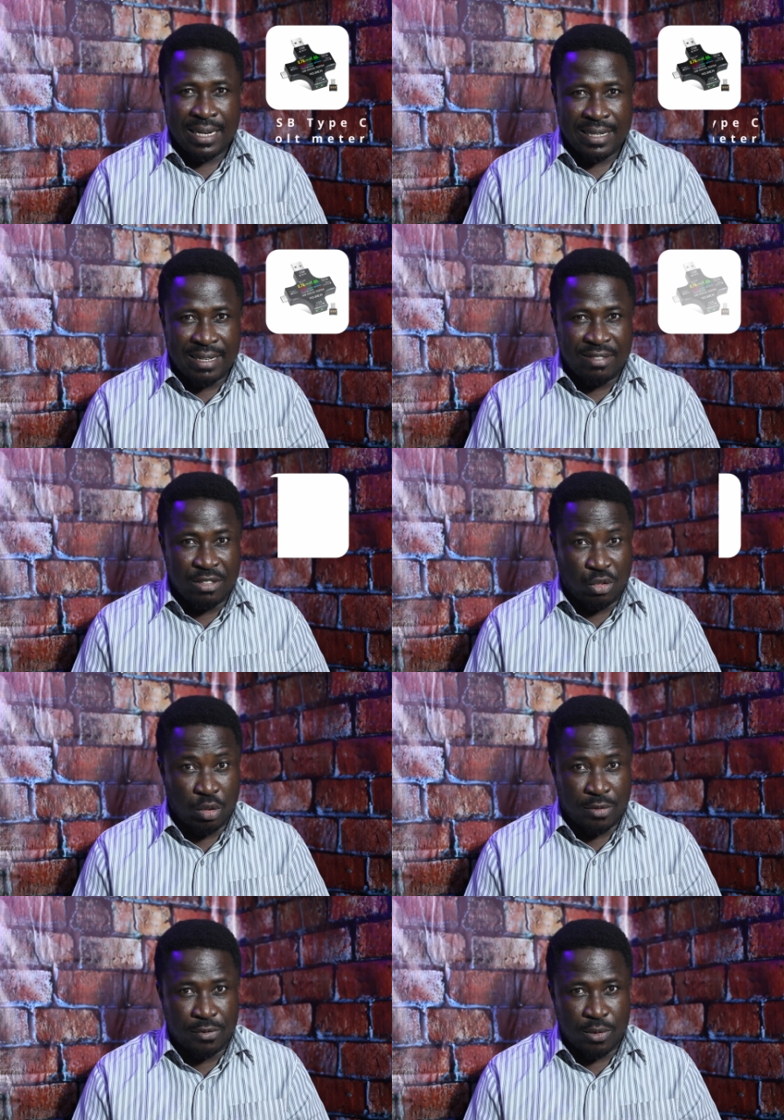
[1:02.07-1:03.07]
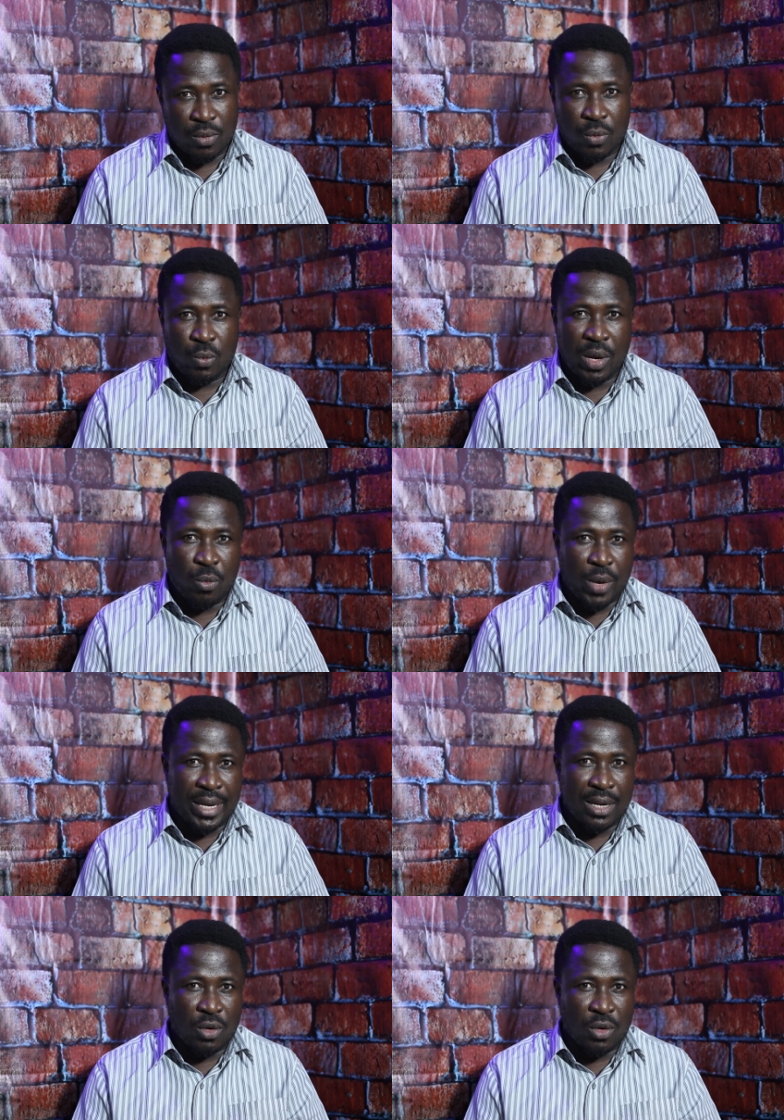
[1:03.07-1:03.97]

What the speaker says: This is useful when working on